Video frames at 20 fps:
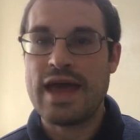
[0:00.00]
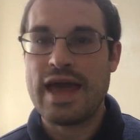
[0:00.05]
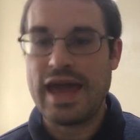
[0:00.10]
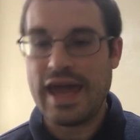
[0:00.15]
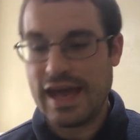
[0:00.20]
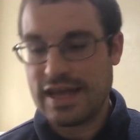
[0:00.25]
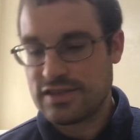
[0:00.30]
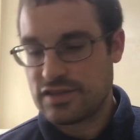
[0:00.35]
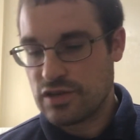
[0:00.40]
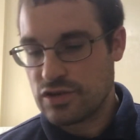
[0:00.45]

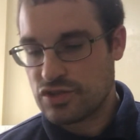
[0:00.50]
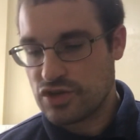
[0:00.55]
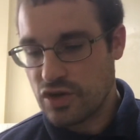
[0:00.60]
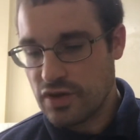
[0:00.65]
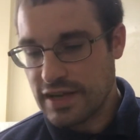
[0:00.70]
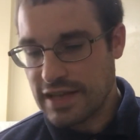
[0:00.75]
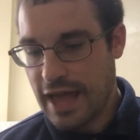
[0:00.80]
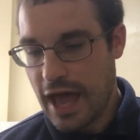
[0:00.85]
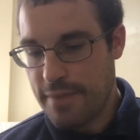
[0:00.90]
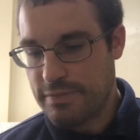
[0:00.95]
And so
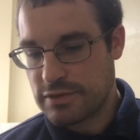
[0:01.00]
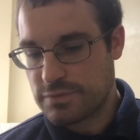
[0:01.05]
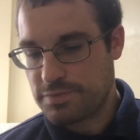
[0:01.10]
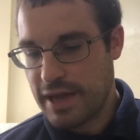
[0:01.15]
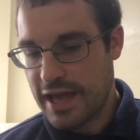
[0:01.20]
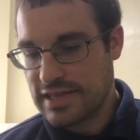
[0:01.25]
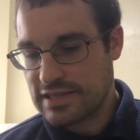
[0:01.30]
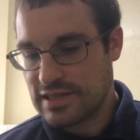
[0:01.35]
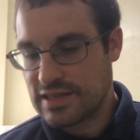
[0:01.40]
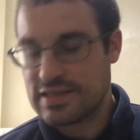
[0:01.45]
Jonadab is
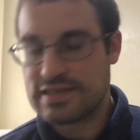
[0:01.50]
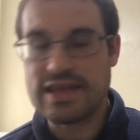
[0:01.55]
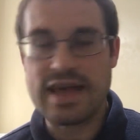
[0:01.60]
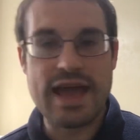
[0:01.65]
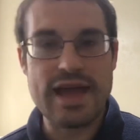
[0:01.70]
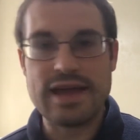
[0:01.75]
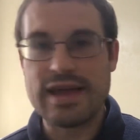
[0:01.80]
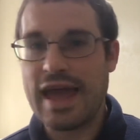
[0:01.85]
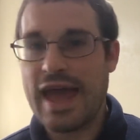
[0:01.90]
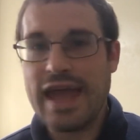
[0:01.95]
basically
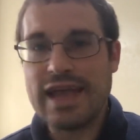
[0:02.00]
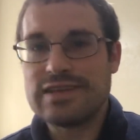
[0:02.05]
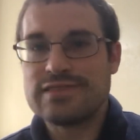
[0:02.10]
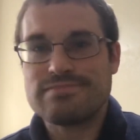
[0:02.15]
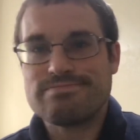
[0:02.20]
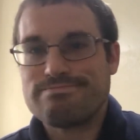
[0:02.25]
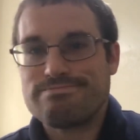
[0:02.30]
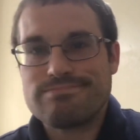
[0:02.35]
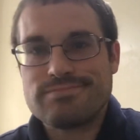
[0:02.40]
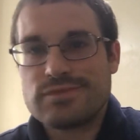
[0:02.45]
saying, hey,
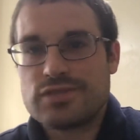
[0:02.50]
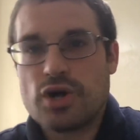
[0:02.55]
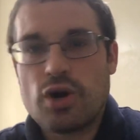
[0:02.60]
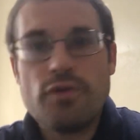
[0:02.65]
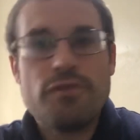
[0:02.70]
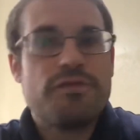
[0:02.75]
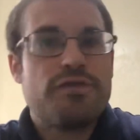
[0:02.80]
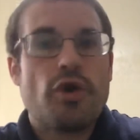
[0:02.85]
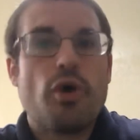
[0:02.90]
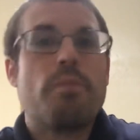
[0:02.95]

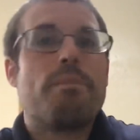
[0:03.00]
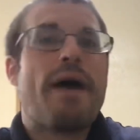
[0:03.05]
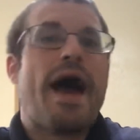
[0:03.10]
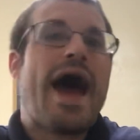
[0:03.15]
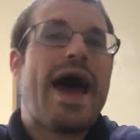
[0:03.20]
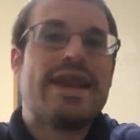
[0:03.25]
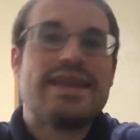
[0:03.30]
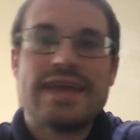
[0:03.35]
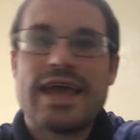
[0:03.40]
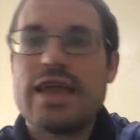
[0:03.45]
don't feel
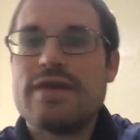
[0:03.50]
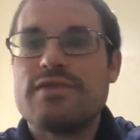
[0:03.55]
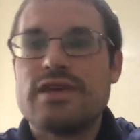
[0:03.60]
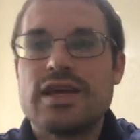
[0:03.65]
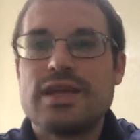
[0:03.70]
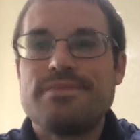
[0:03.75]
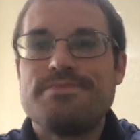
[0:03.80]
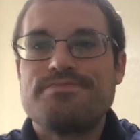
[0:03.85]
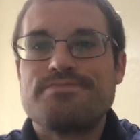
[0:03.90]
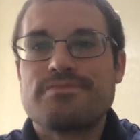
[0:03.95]
bad,
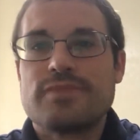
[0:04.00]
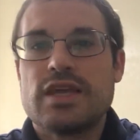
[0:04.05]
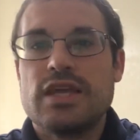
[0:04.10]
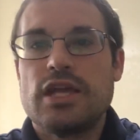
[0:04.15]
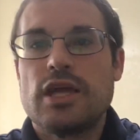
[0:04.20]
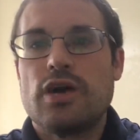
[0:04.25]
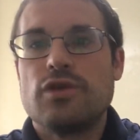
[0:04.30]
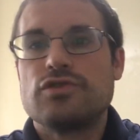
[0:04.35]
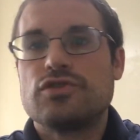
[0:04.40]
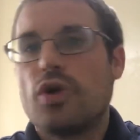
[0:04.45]
David. You
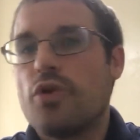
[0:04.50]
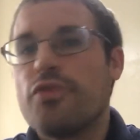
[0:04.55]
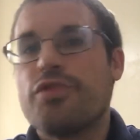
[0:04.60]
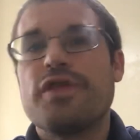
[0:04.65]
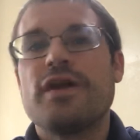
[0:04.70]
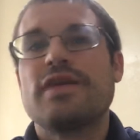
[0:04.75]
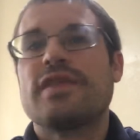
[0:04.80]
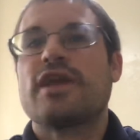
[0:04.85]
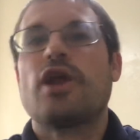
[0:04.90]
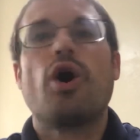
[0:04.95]
know, don't
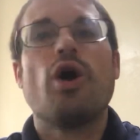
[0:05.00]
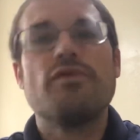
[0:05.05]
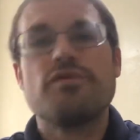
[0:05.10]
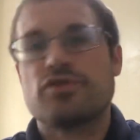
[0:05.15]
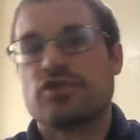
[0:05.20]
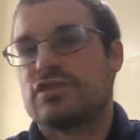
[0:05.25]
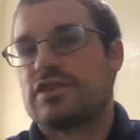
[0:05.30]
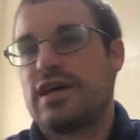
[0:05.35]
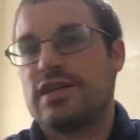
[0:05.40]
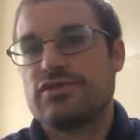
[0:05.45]
think that all of
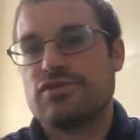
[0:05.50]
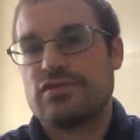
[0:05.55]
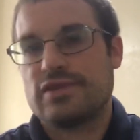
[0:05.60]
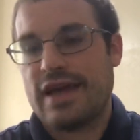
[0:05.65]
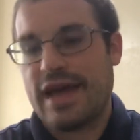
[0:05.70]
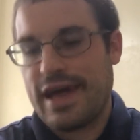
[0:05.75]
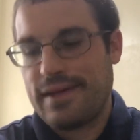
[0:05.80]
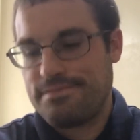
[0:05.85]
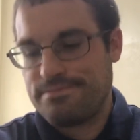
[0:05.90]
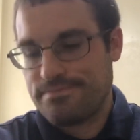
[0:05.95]
your sons are
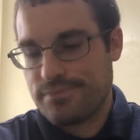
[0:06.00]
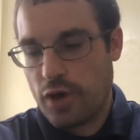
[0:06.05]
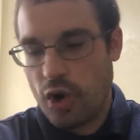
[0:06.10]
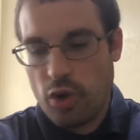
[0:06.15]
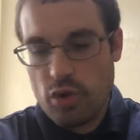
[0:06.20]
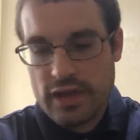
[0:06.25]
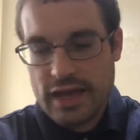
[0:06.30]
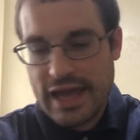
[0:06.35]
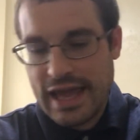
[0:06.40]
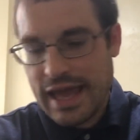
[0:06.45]
dead.
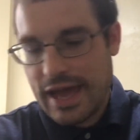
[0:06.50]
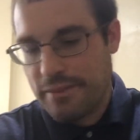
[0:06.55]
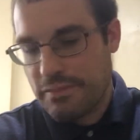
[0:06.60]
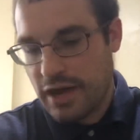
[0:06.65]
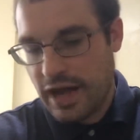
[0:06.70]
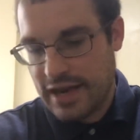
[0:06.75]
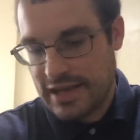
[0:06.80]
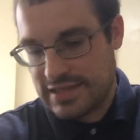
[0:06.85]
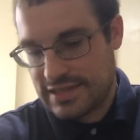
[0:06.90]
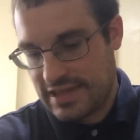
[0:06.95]
Only
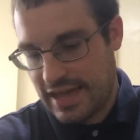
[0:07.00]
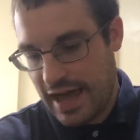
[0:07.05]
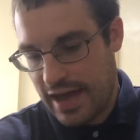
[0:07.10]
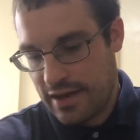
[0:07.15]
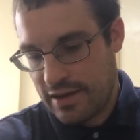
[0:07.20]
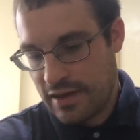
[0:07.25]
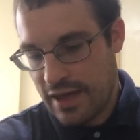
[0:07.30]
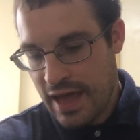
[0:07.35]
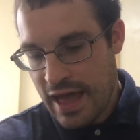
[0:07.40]
Amnon is dead.